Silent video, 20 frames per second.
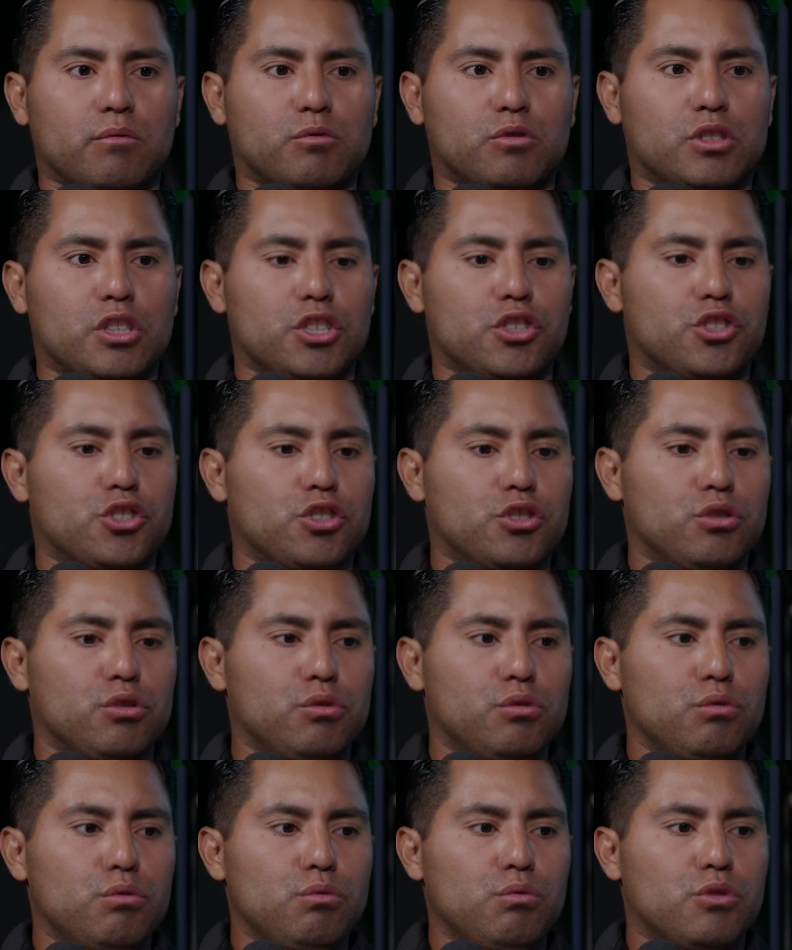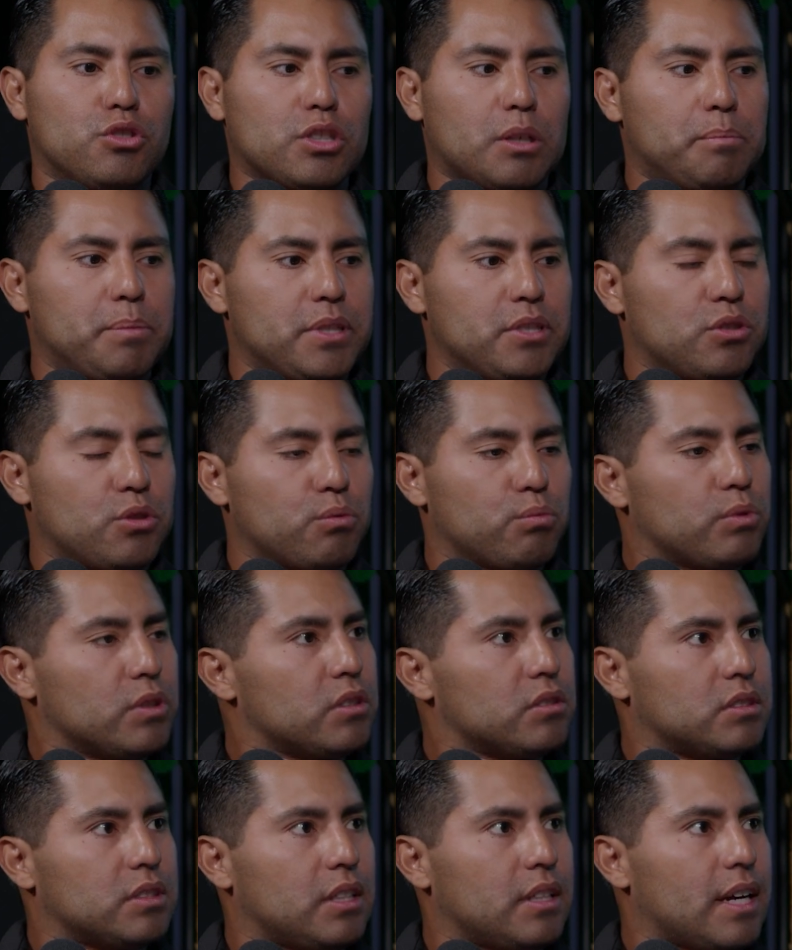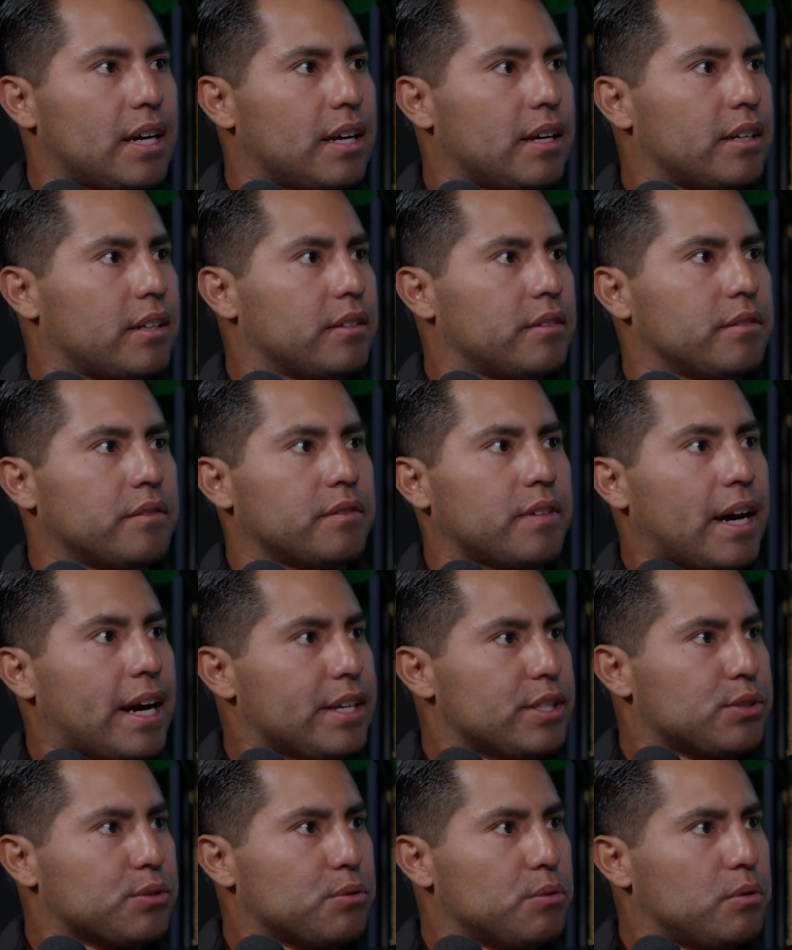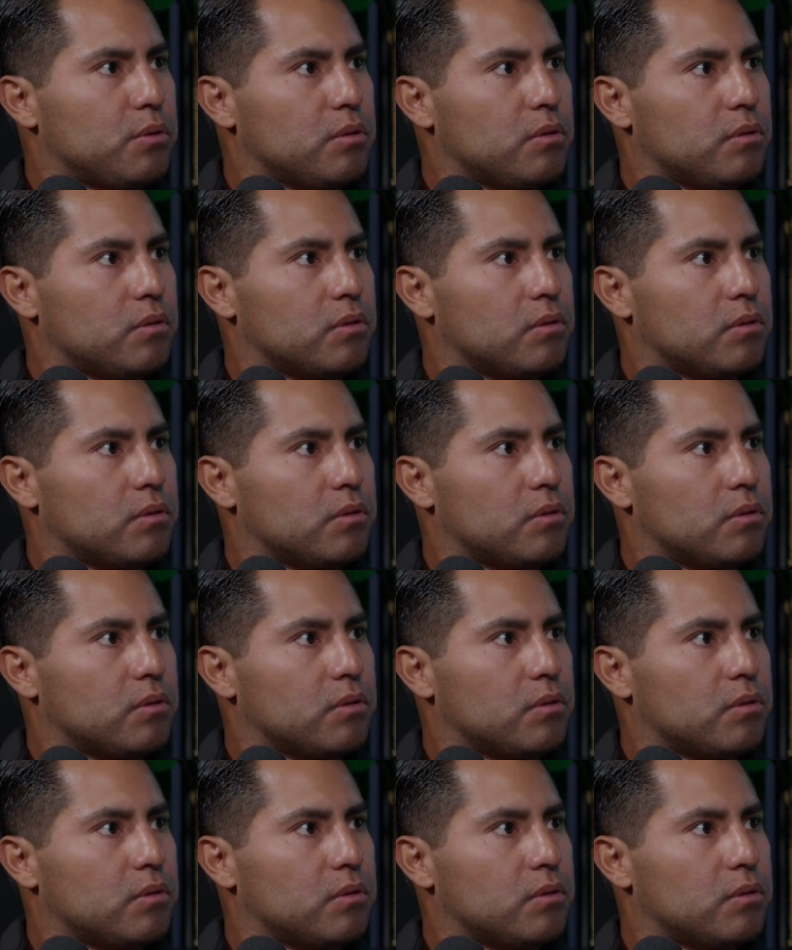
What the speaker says: did you jump into real estate out of high school,